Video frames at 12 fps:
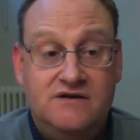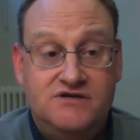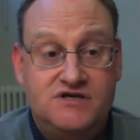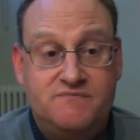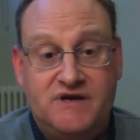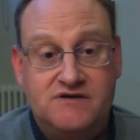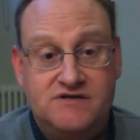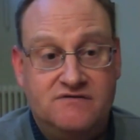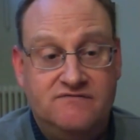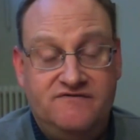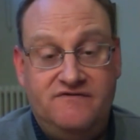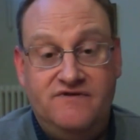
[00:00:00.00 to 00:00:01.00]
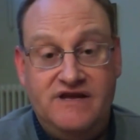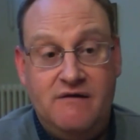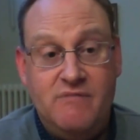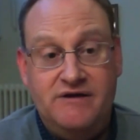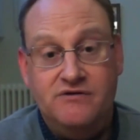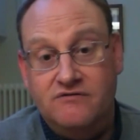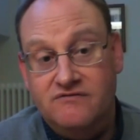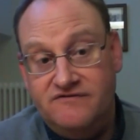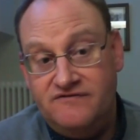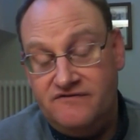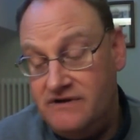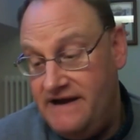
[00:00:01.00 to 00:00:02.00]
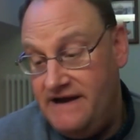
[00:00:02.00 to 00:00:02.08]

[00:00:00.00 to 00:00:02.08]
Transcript: just because of the amount of